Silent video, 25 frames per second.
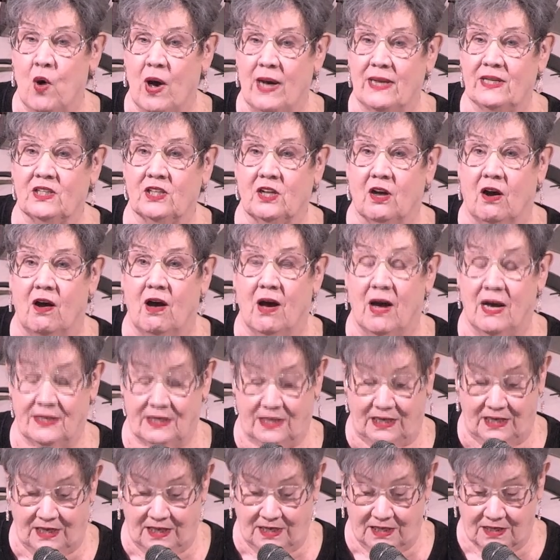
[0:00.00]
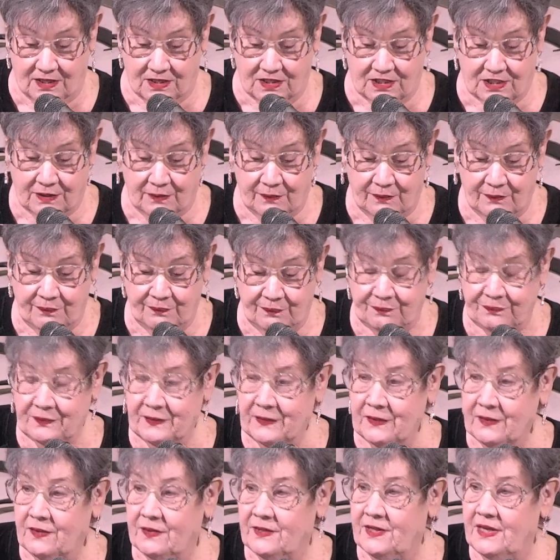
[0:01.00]
what God is,
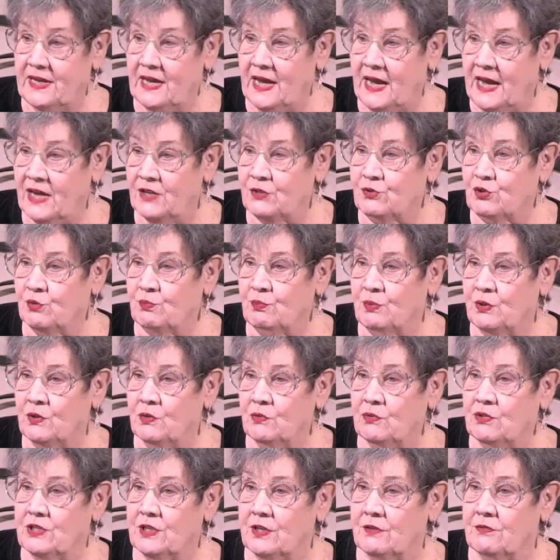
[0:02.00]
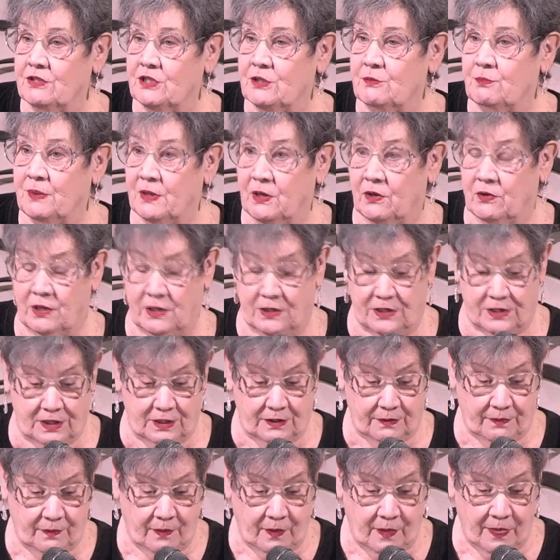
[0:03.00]
the attributes of spirit.
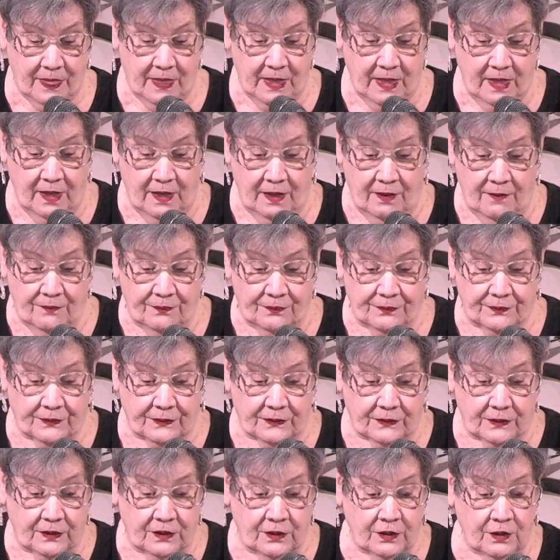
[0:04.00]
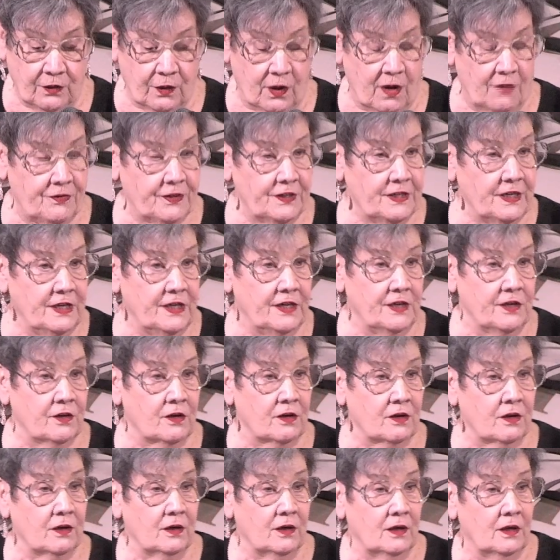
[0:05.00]
You often
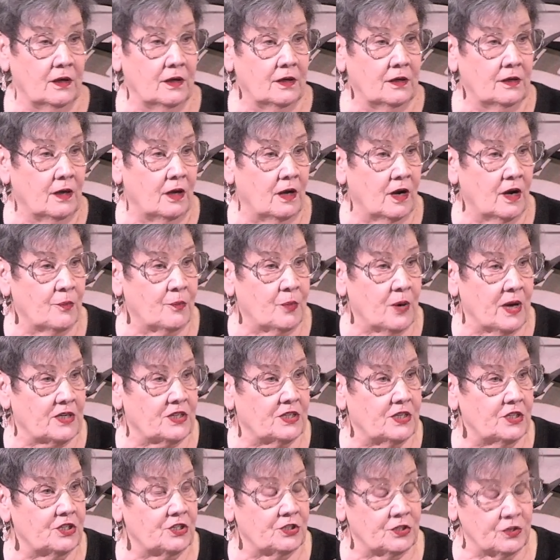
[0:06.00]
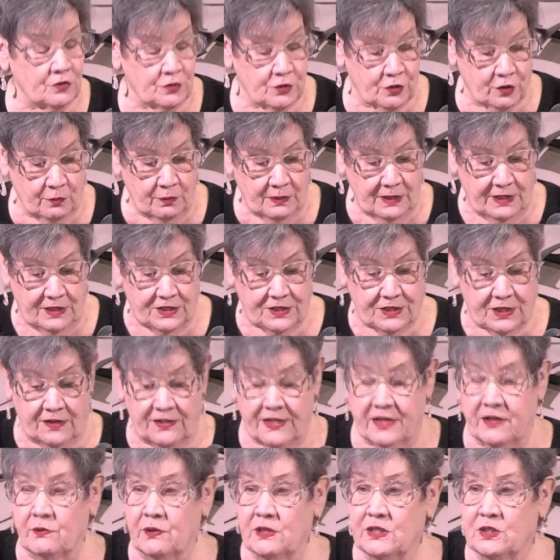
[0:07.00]
hear our practitioners or me say
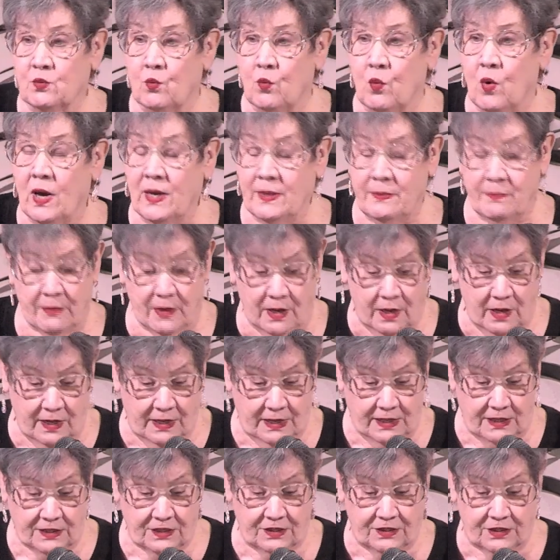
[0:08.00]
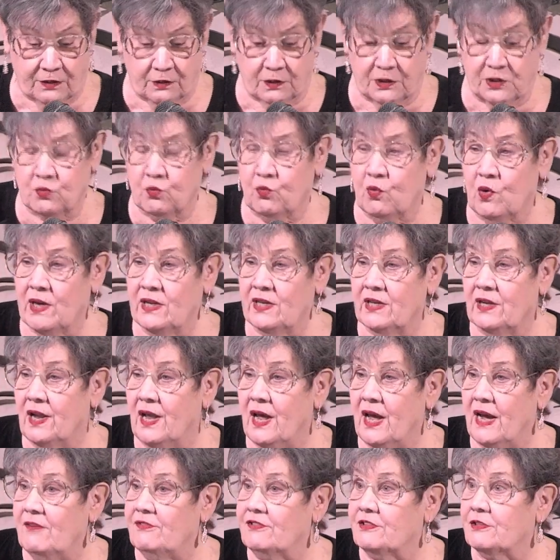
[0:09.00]
there is one mind, there is one
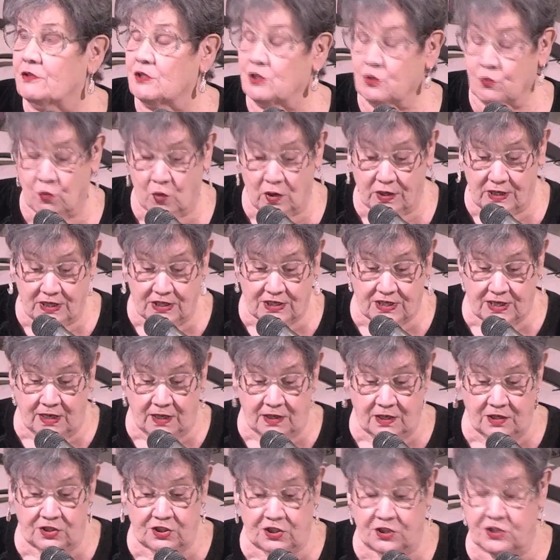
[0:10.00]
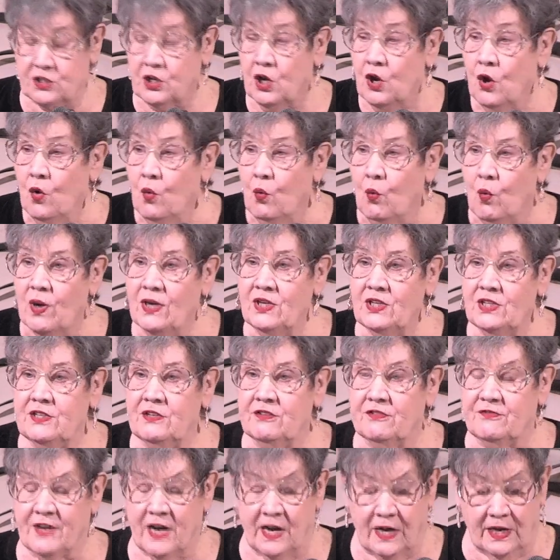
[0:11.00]
life, there is one intelligence, one
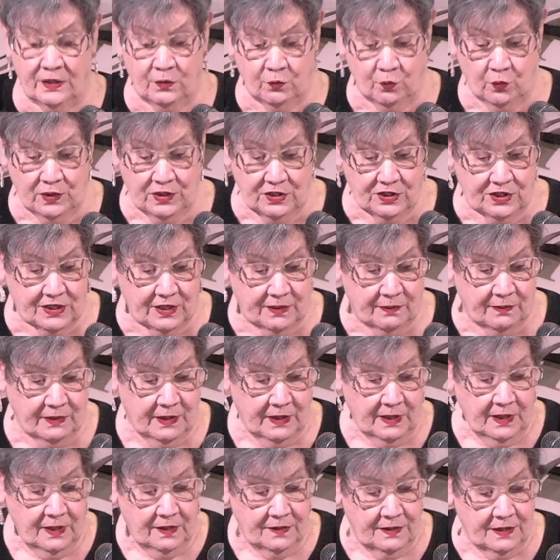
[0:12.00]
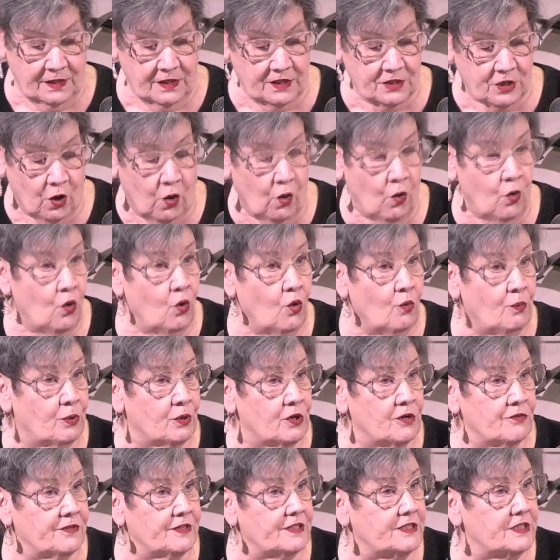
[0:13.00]
divine wisdom that is whole,
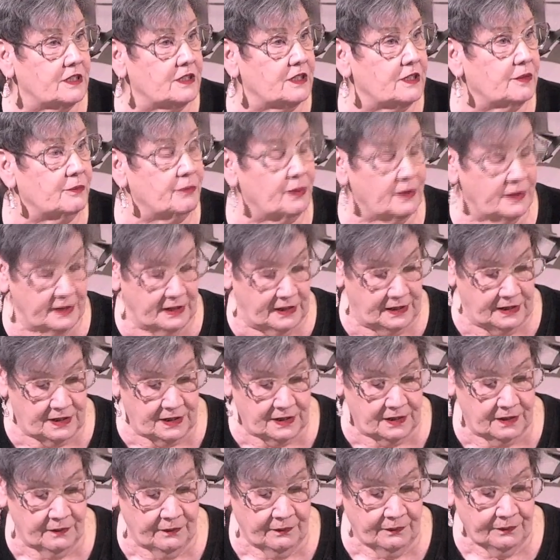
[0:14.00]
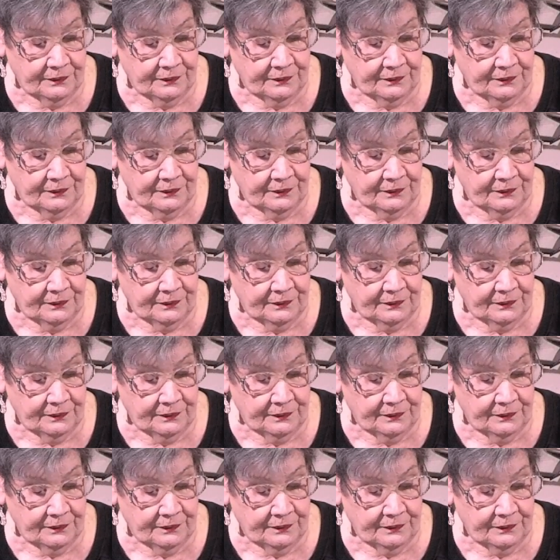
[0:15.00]
perfect, and complete.